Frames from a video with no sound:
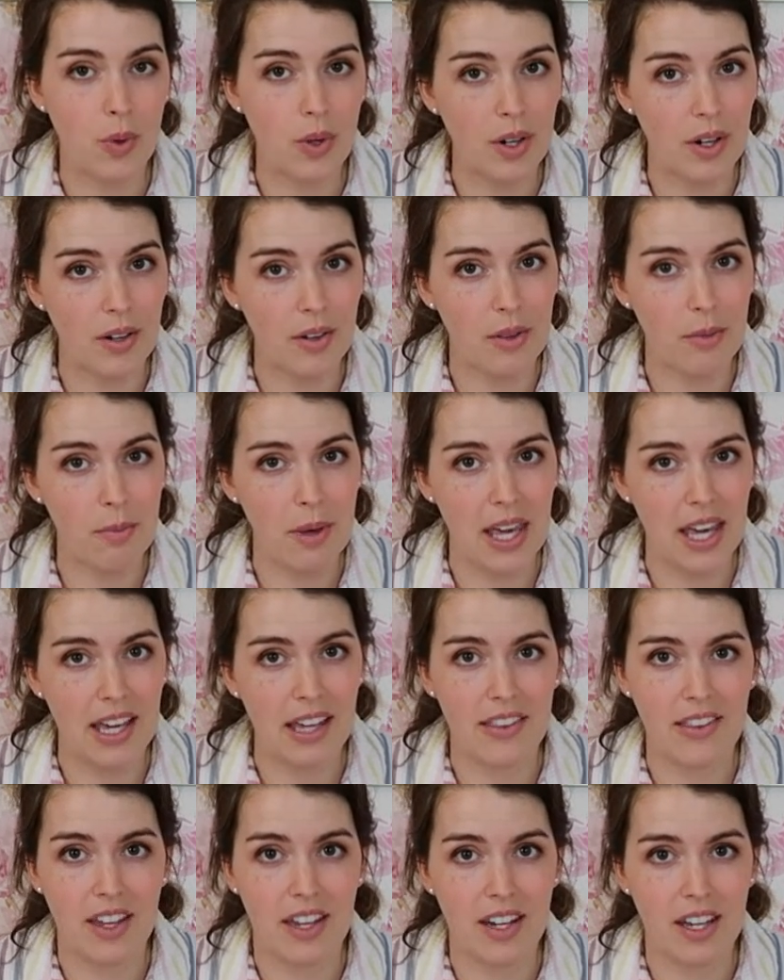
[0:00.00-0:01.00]
worth
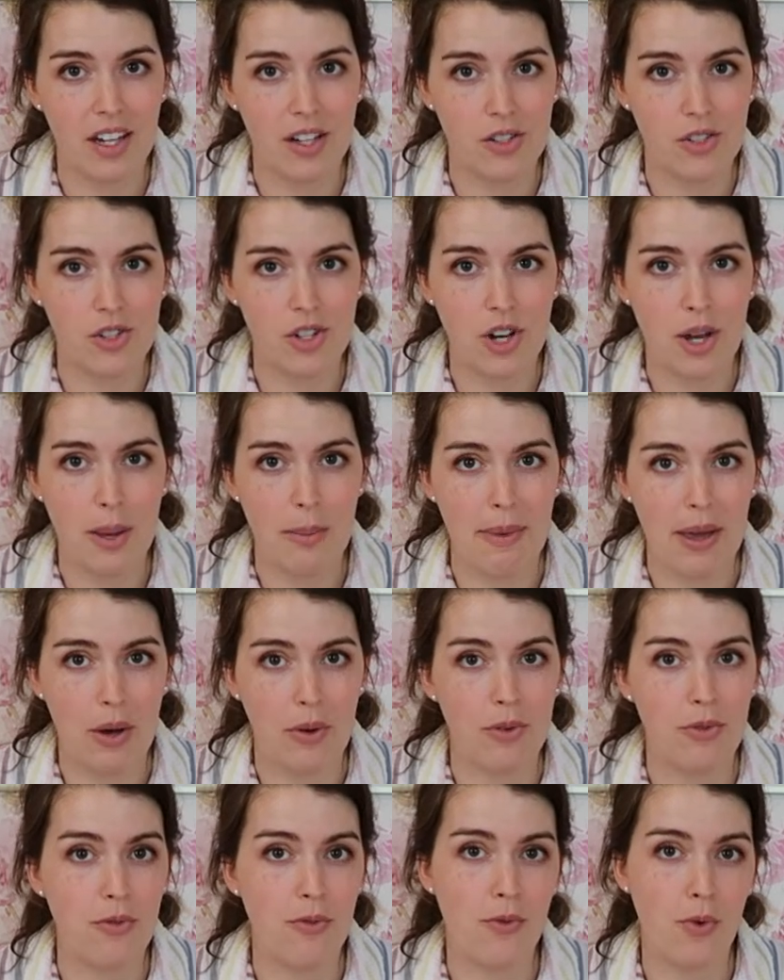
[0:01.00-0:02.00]
paying that extra
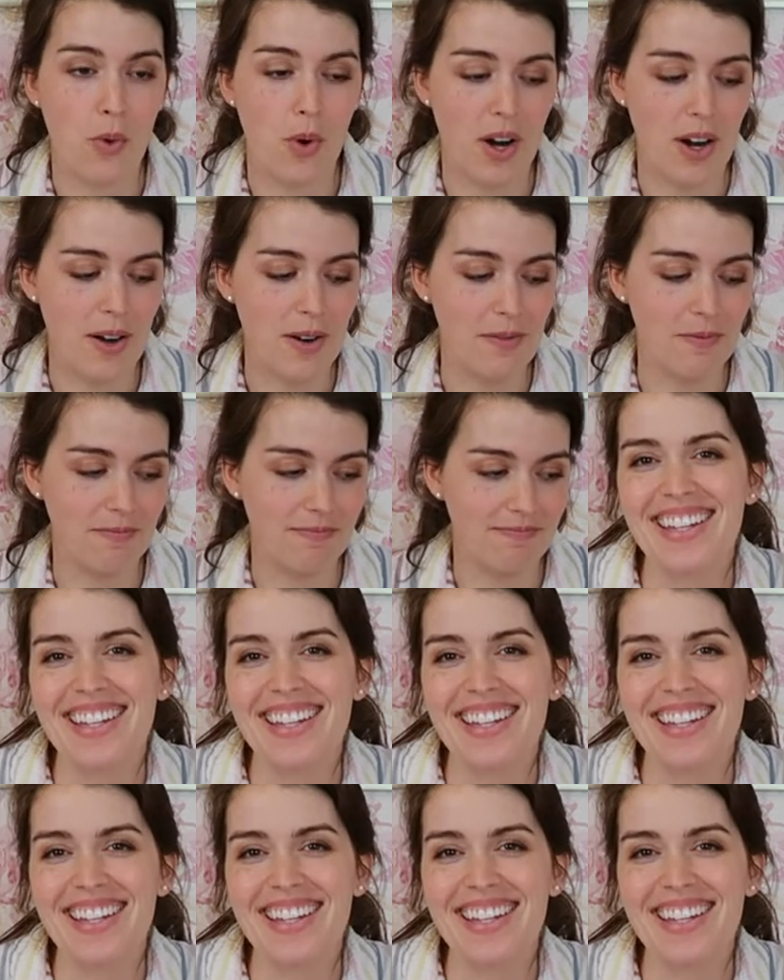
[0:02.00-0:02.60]
amount for.